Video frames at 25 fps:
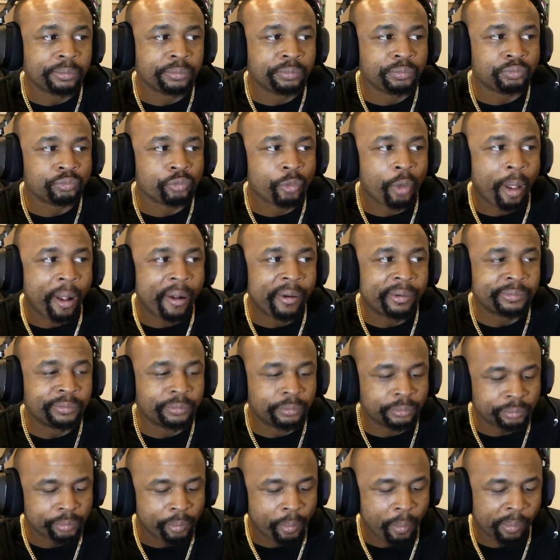The next
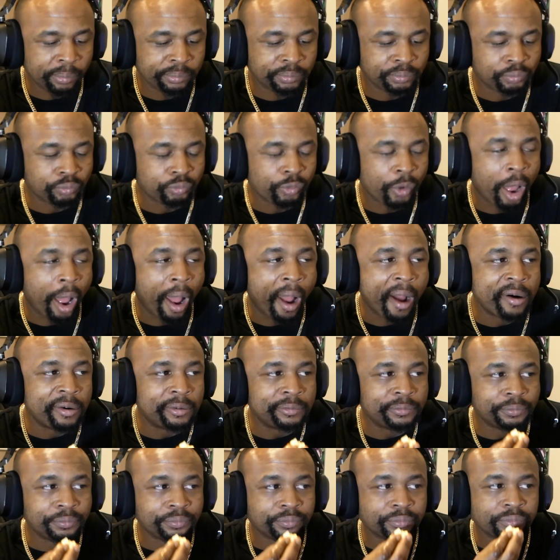morning, he's looking through
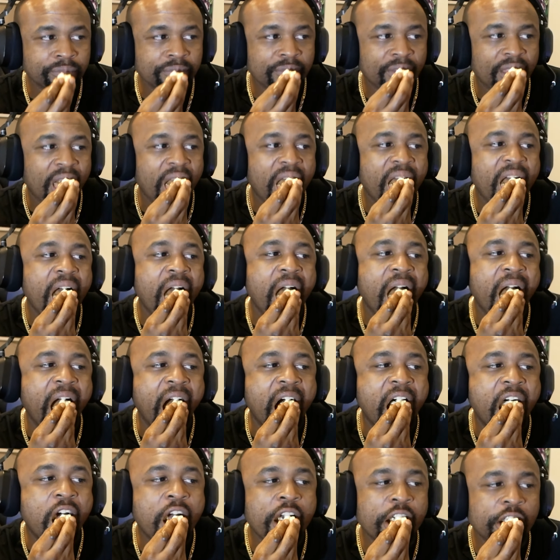the photos
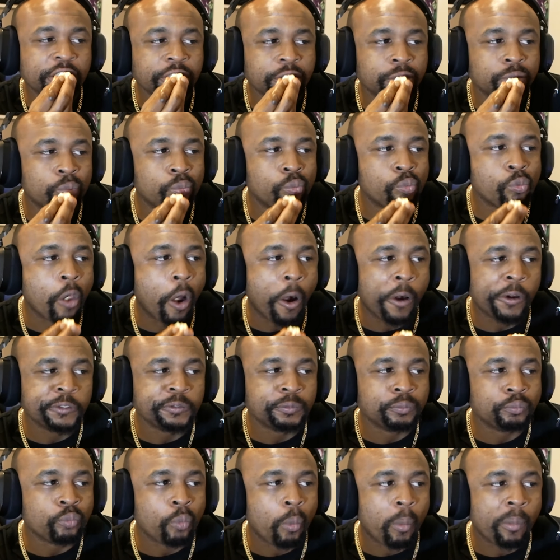and notices
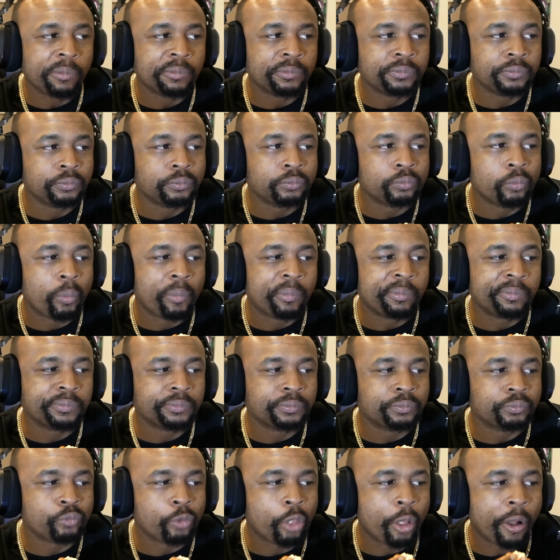something.
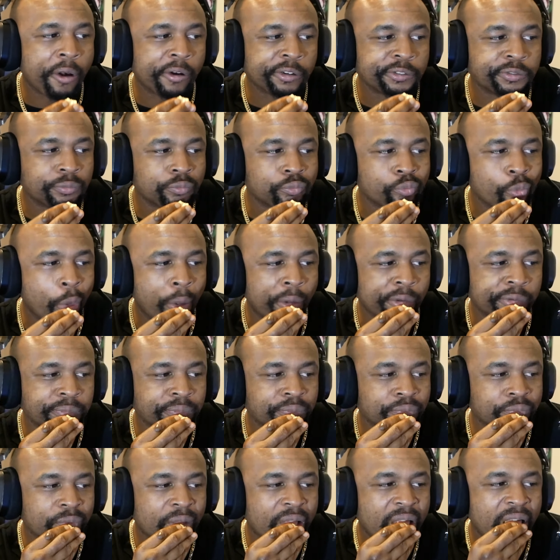So this
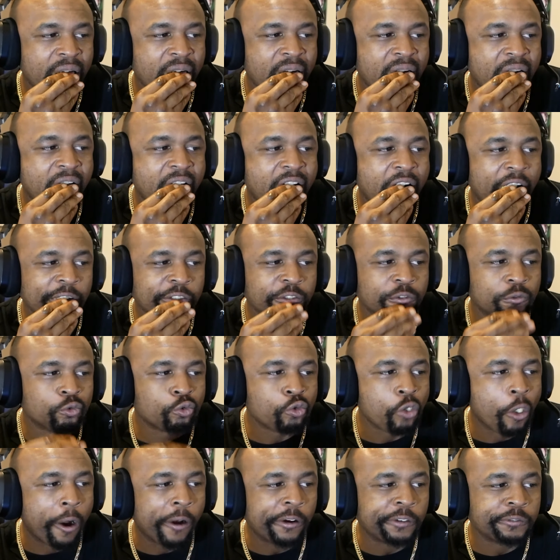is the
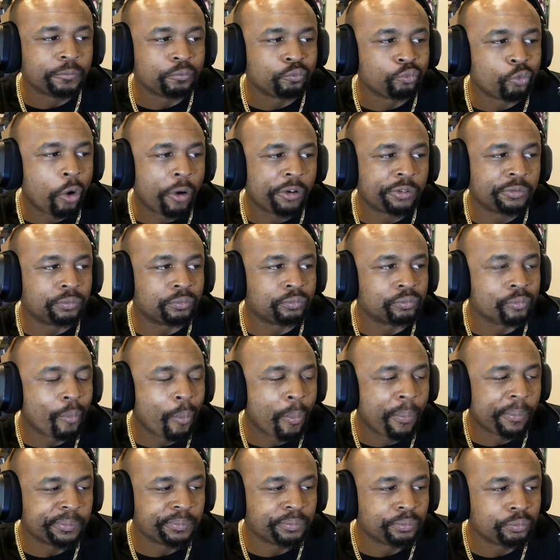first picture
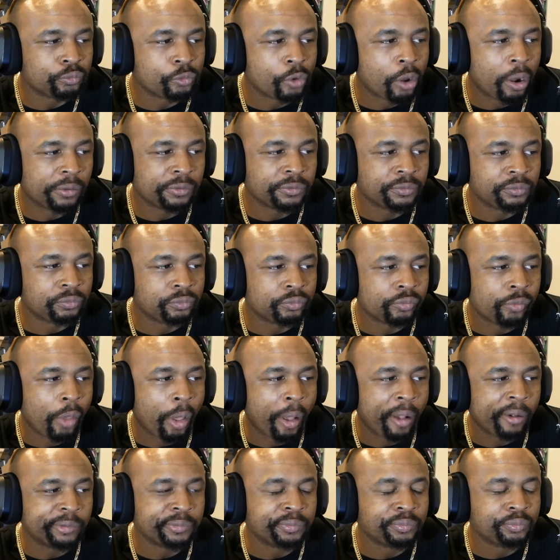that he showed me from the
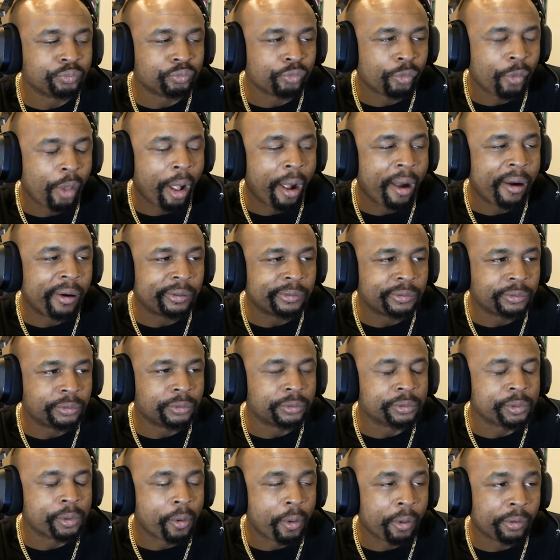wine cellar. You can
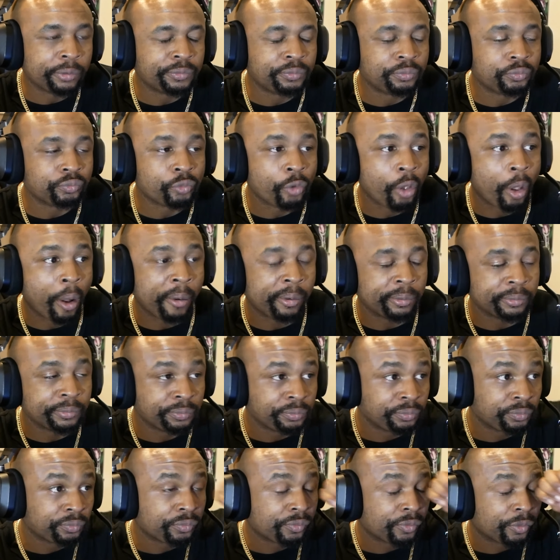see this guy
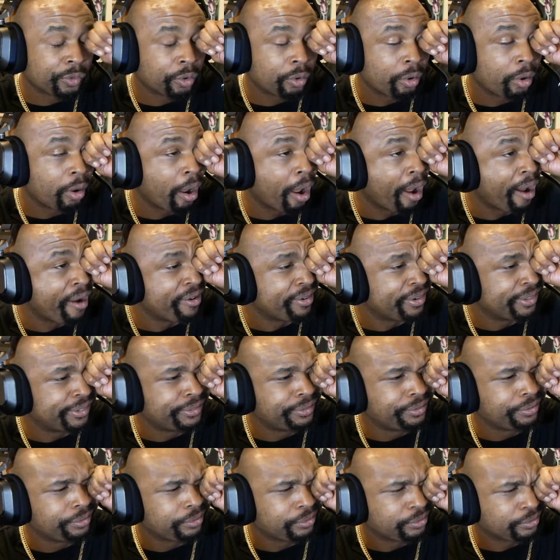who
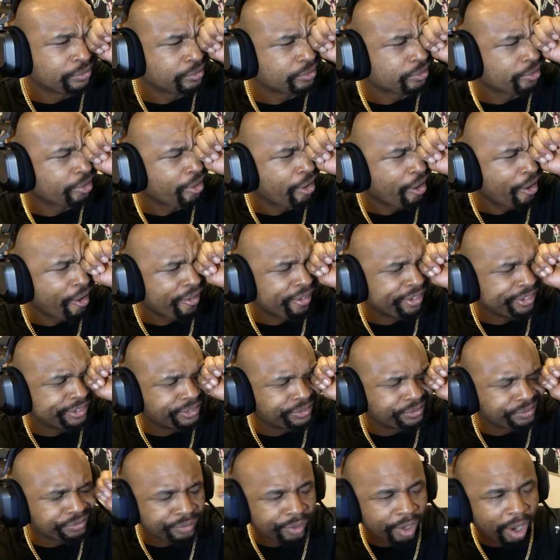is on his
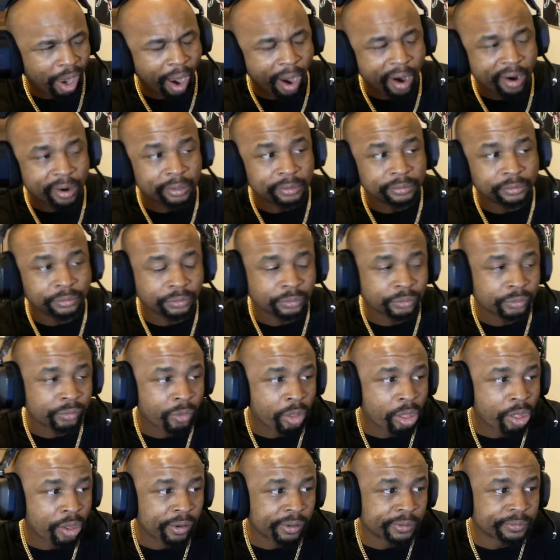laptop
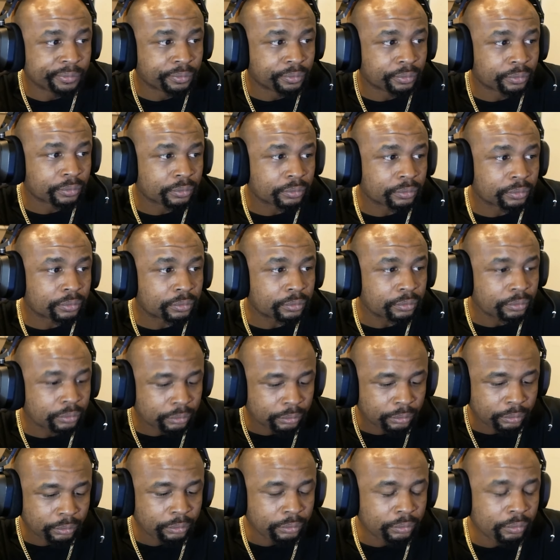at
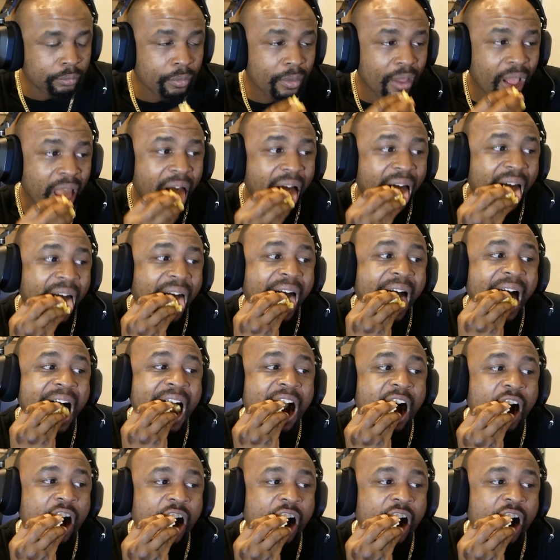auction doing whatever.